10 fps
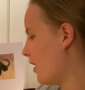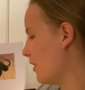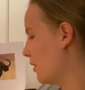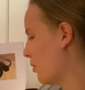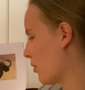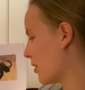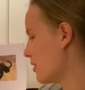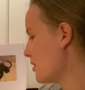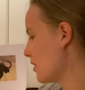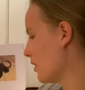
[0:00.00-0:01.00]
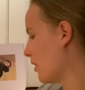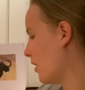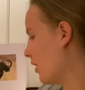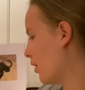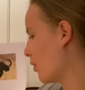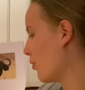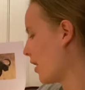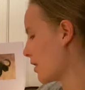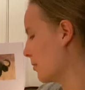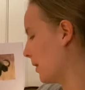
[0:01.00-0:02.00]
The horns on a
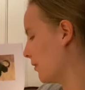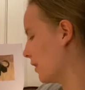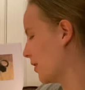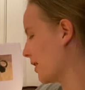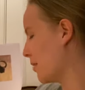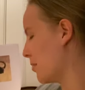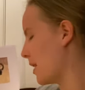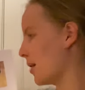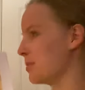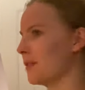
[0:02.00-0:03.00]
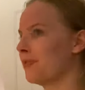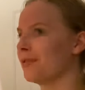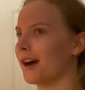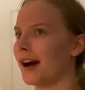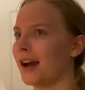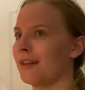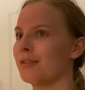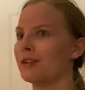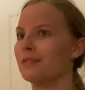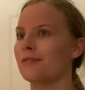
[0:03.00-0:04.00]
water buffalo can be up to
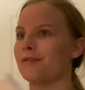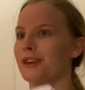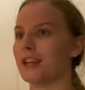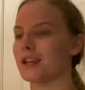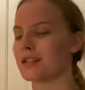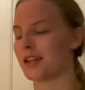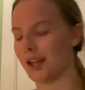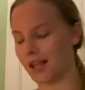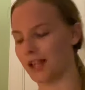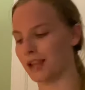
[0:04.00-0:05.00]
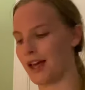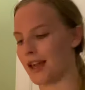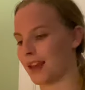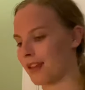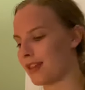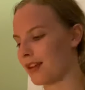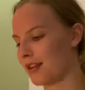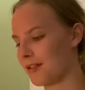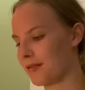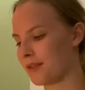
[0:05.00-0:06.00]
5 feet in length.
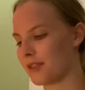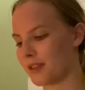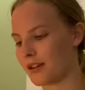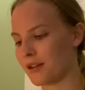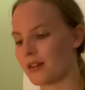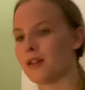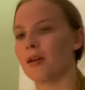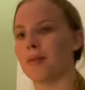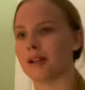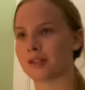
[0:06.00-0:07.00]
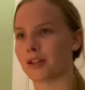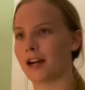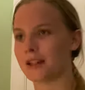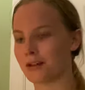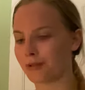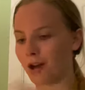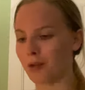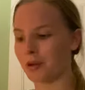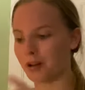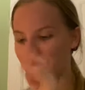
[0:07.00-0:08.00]
Make sure you guys are
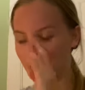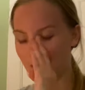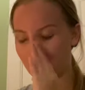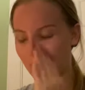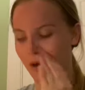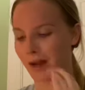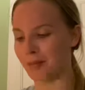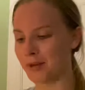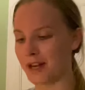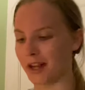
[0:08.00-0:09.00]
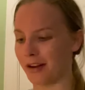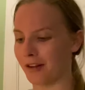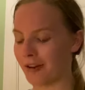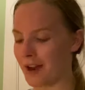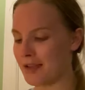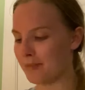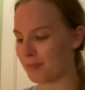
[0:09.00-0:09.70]
following along when I'm reading, all right?